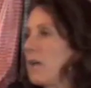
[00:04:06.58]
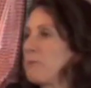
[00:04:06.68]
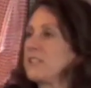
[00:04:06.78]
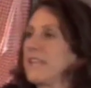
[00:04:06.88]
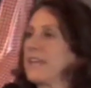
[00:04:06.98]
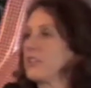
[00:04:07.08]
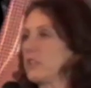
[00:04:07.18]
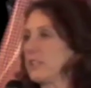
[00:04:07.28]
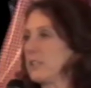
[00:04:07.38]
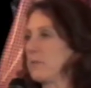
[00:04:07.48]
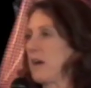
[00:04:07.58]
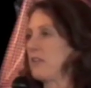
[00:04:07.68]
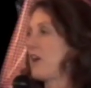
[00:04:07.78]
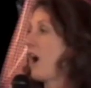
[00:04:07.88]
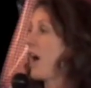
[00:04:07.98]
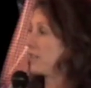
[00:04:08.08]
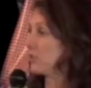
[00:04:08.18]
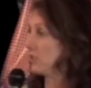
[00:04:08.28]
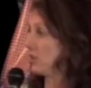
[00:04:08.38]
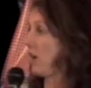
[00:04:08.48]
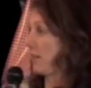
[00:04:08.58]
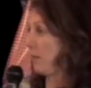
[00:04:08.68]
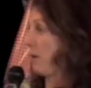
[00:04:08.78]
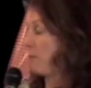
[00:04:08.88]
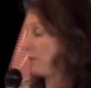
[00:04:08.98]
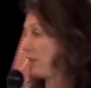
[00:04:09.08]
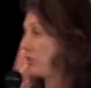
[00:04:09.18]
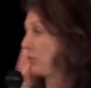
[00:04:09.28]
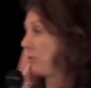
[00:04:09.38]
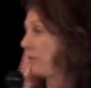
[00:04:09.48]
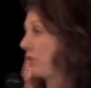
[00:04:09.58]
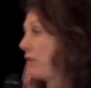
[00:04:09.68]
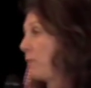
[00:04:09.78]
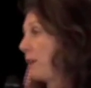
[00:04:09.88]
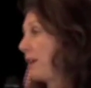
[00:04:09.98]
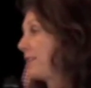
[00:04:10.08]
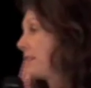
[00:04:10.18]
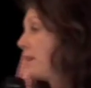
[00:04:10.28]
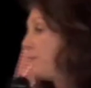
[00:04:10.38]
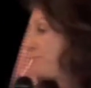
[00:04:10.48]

percentages, about not talking about percentages with each other, because